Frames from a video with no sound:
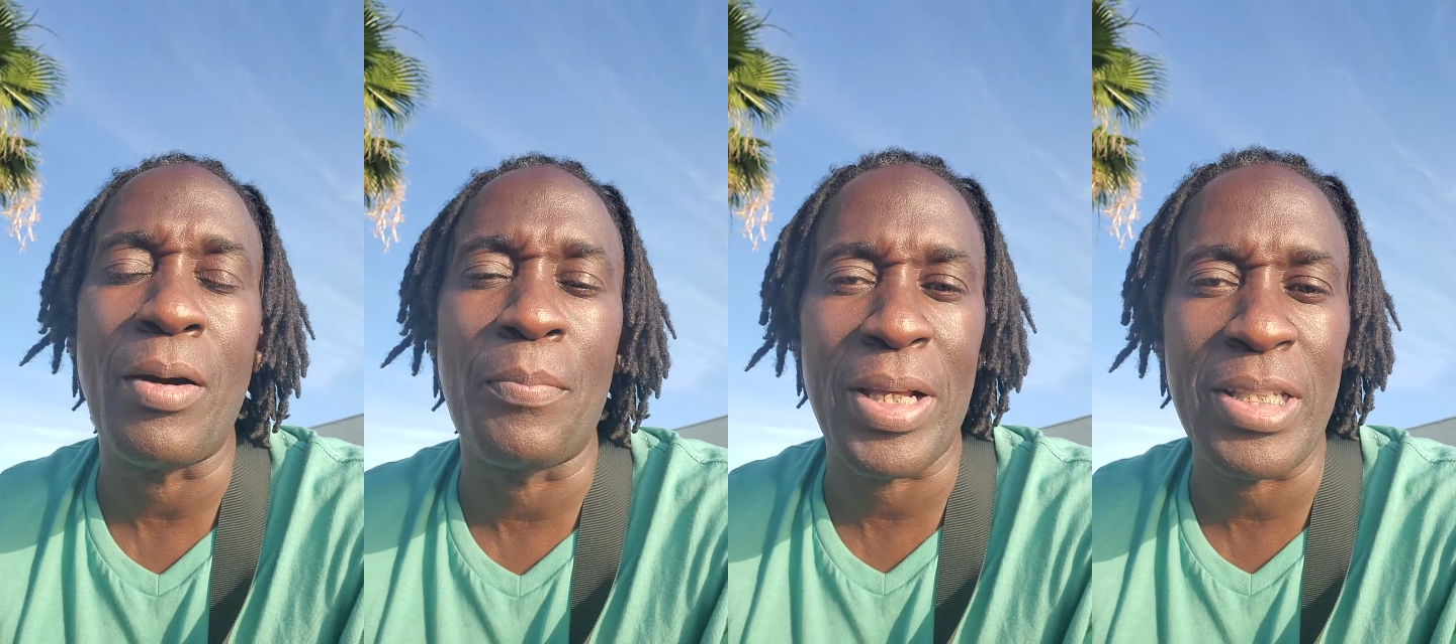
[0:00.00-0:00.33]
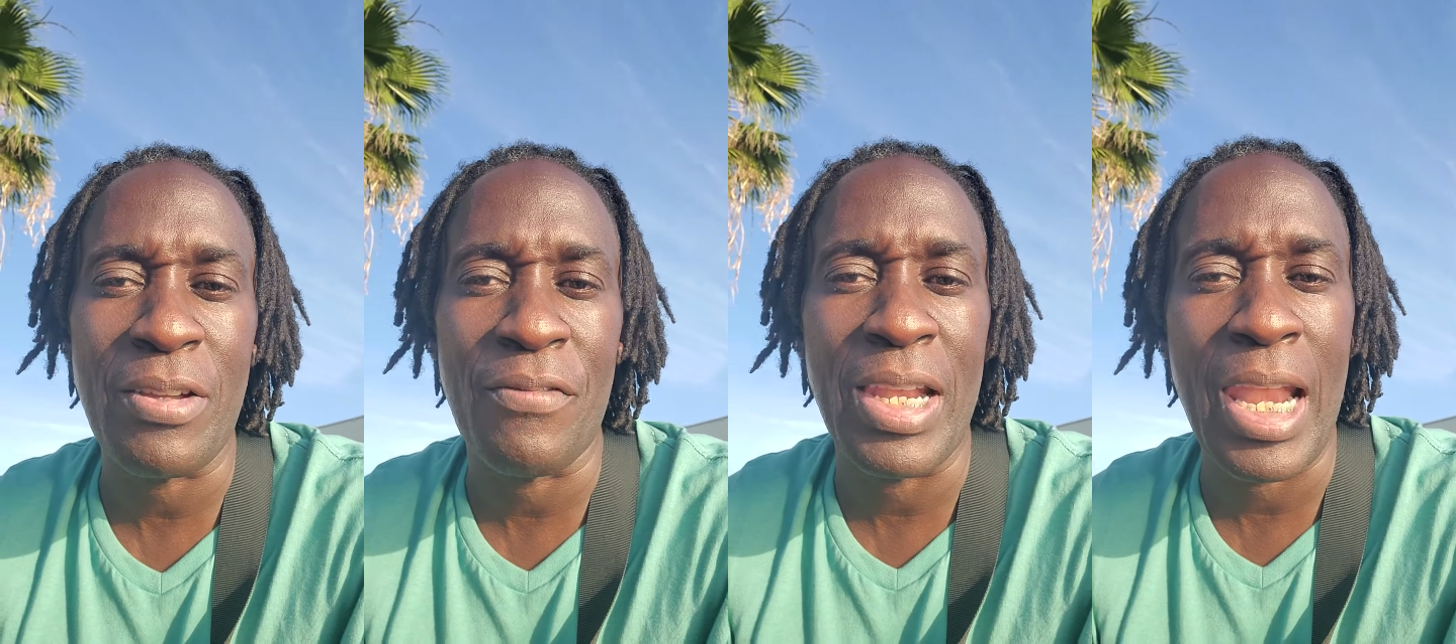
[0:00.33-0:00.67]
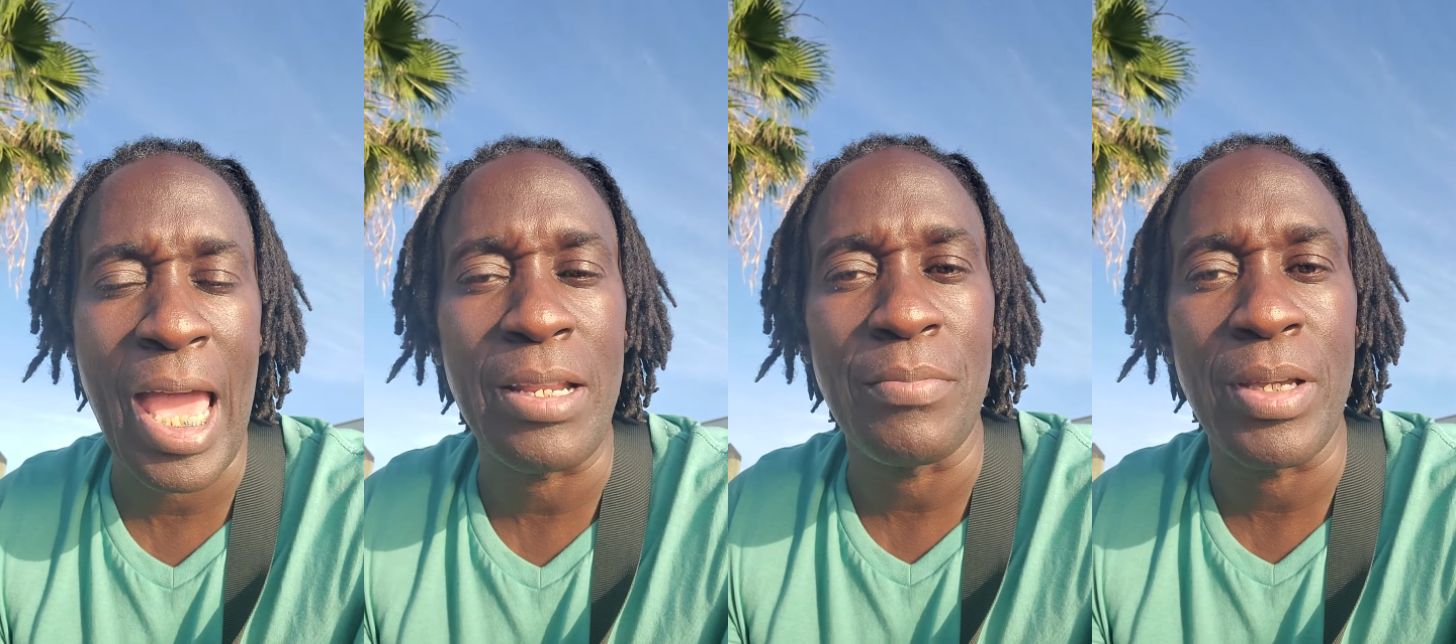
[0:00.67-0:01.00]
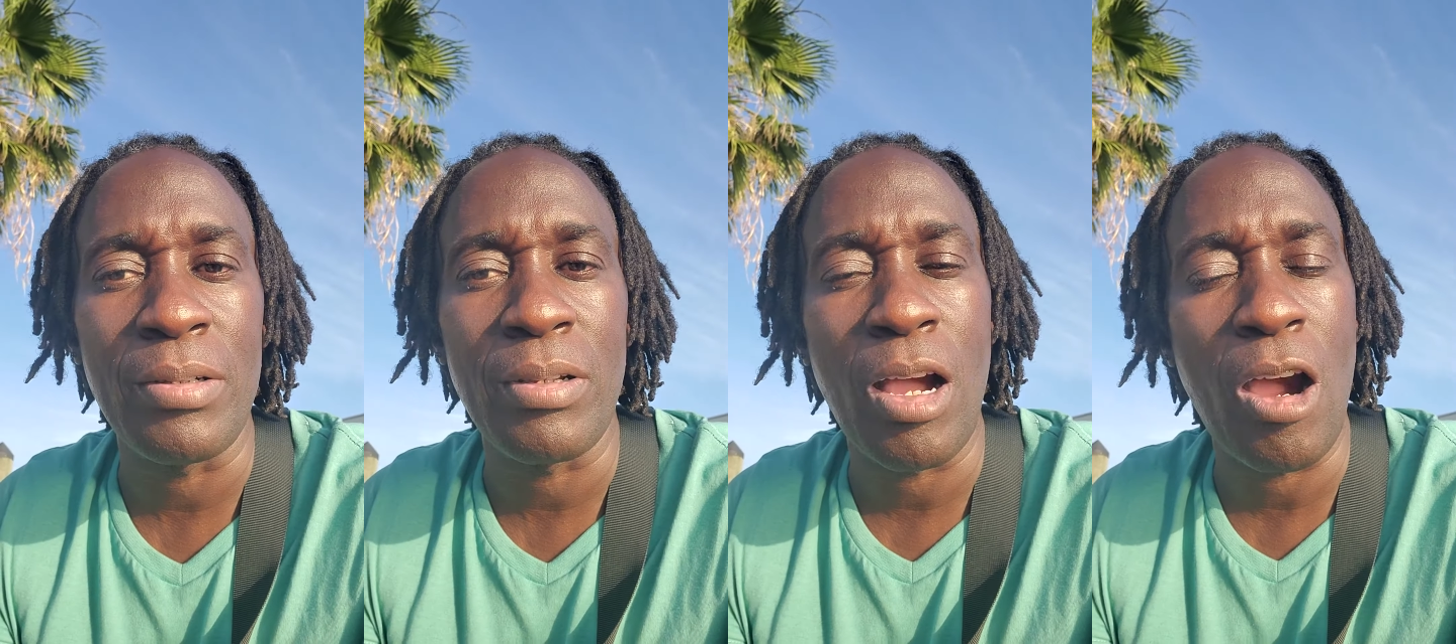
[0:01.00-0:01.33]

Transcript: a place of enlightenment.